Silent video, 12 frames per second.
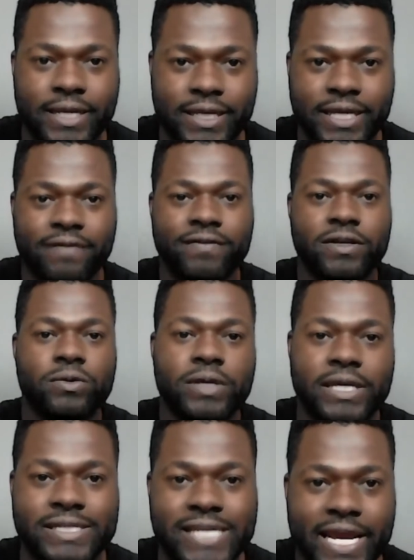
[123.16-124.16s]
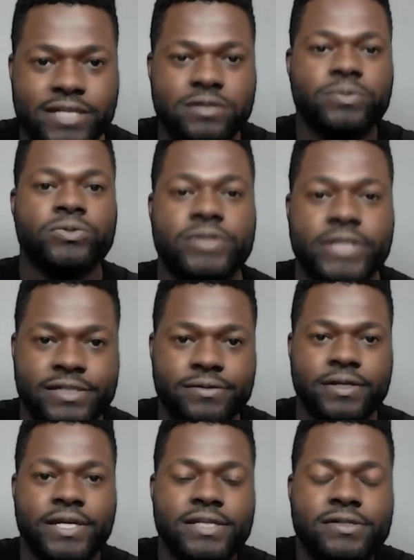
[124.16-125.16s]
and giving you the intangibles that you
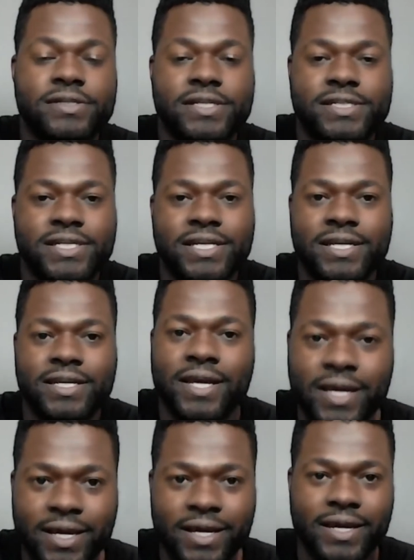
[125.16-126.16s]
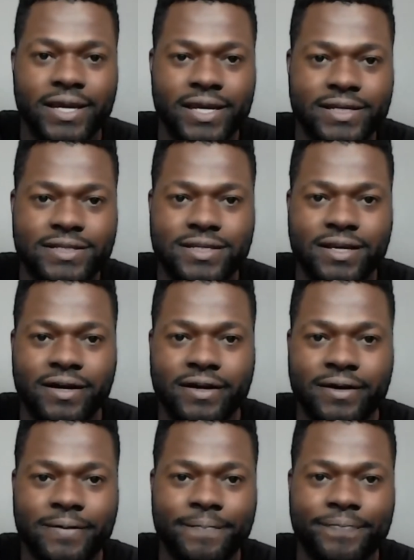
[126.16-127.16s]
need to succeed is
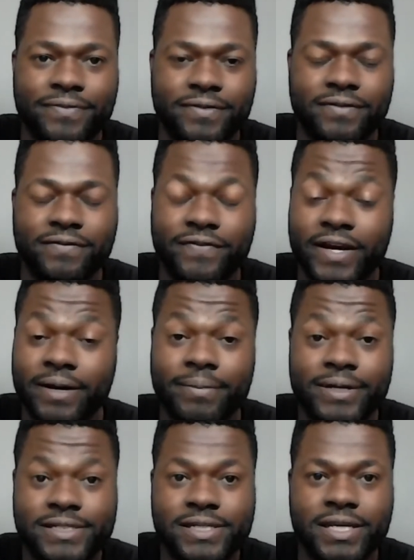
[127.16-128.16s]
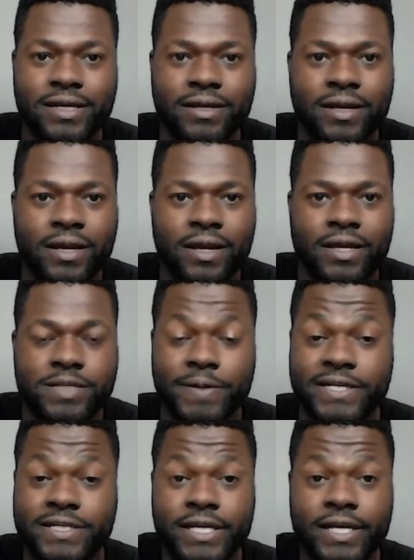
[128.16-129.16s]
um, very much needed,
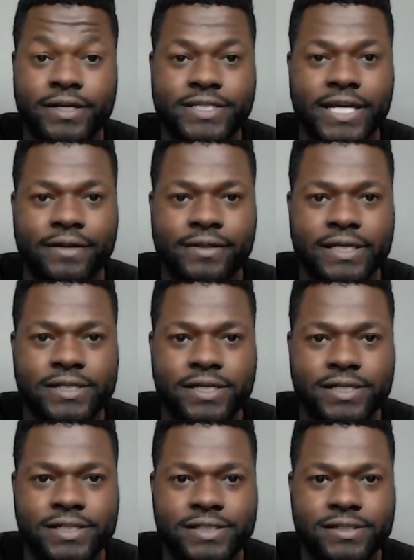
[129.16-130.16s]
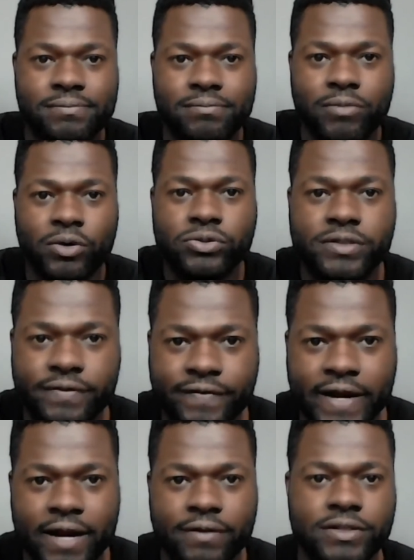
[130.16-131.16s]
especially here in the Southeast, because most of
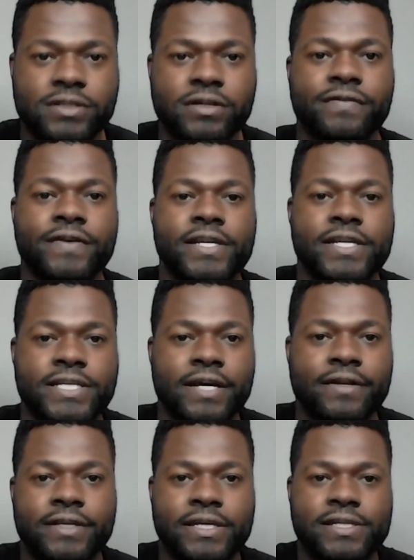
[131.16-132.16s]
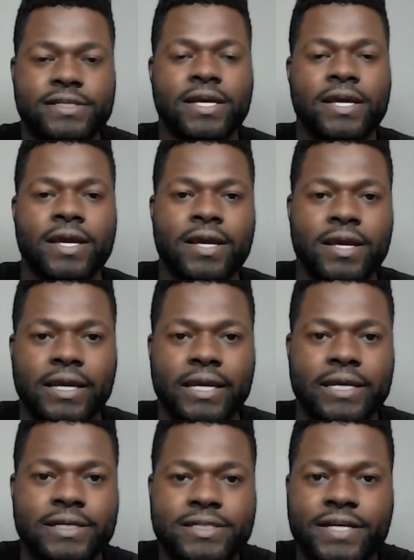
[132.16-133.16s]
our stuff here in the Southeast
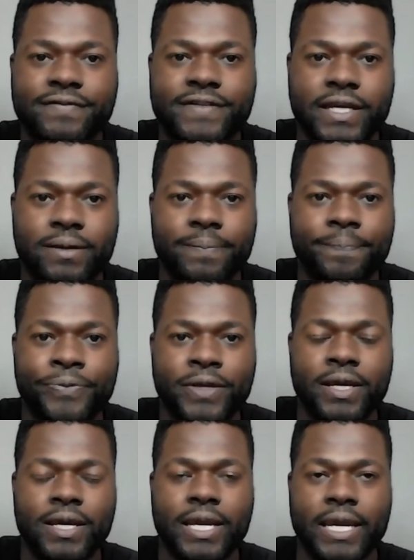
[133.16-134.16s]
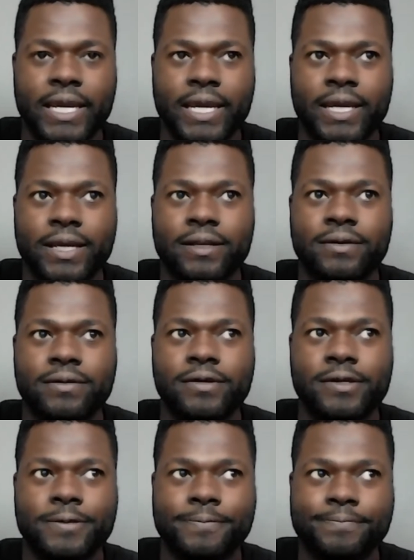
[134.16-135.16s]
is self-tape. And
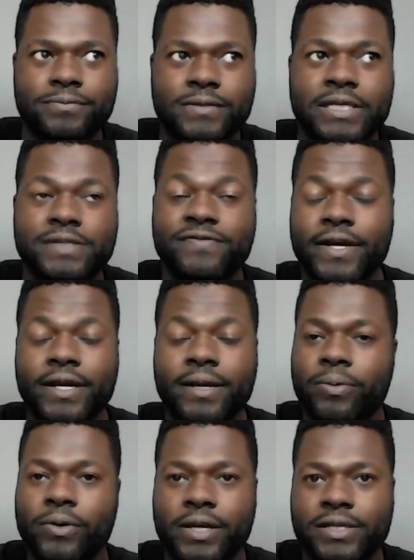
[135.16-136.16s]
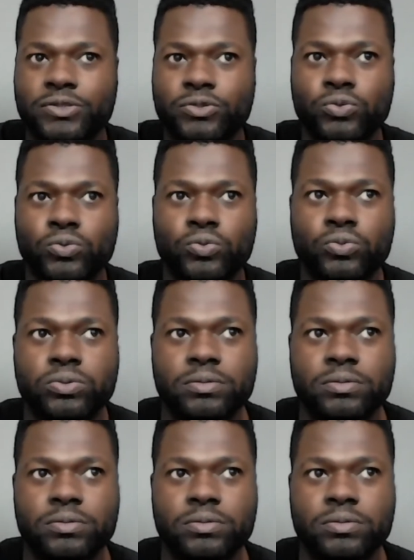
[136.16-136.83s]
it's very important to